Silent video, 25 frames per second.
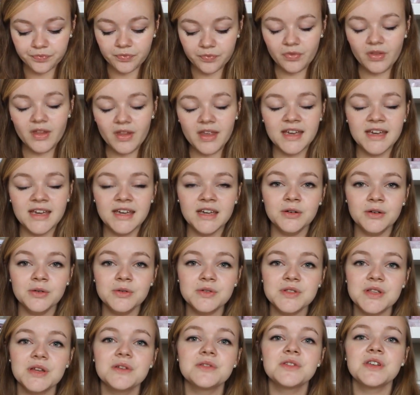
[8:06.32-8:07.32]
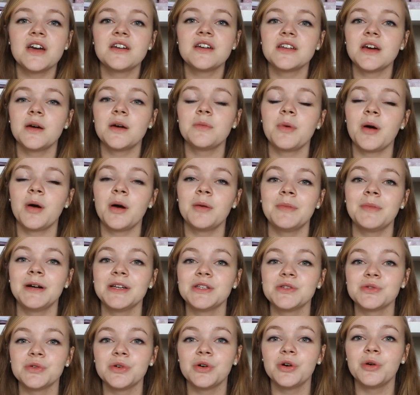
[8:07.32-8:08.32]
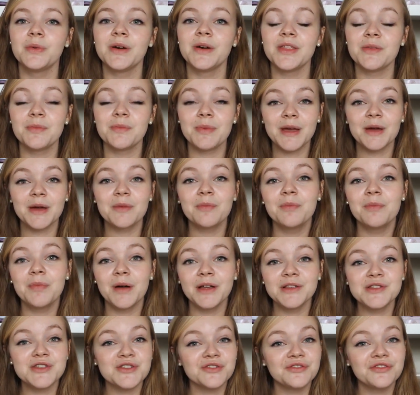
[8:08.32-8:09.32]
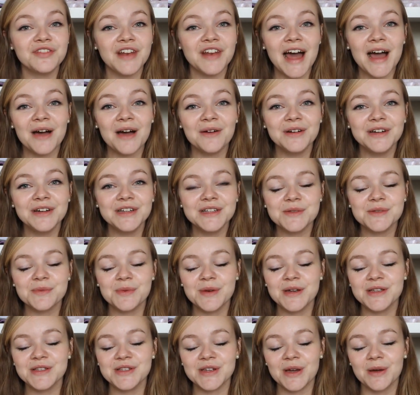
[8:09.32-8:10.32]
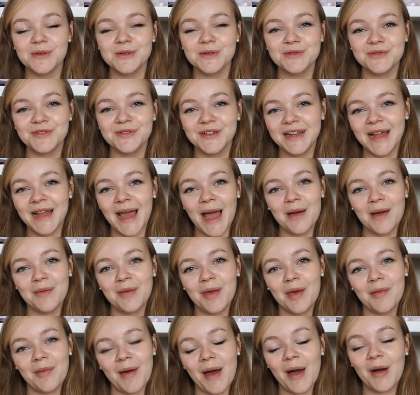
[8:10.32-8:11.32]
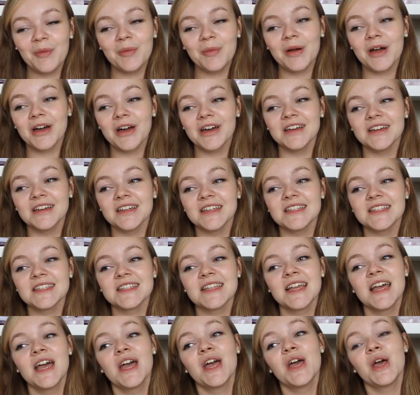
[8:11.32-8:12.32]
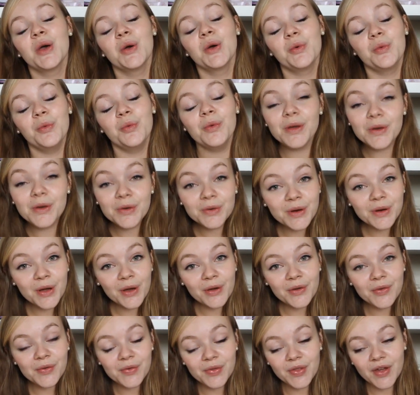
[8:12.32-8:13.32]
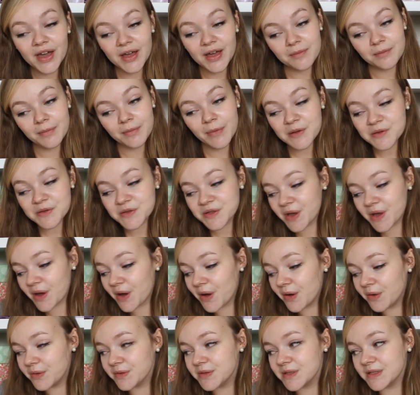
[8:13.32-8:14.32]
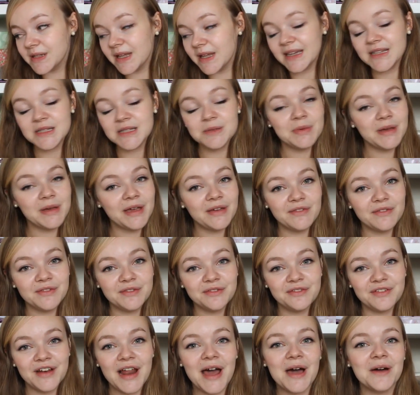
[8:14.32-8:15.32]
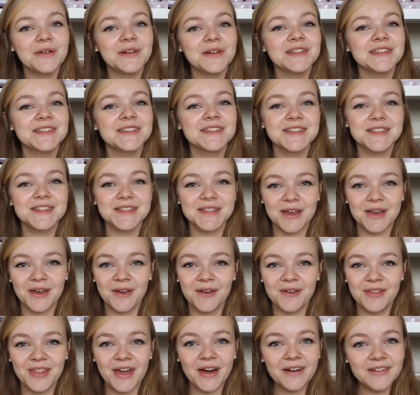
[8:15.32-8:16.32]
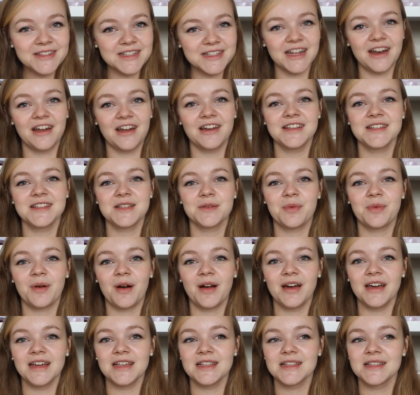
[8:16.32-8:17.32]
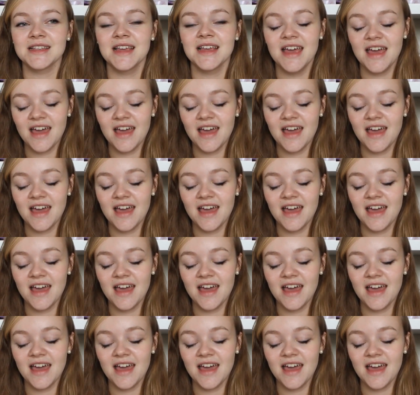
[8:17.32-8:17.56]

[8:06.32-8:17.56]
He also turned up at my door with a big bunch of flowers, which I was really happy about, because we all know that most girls like to be given flowers, so that was a nice surprise.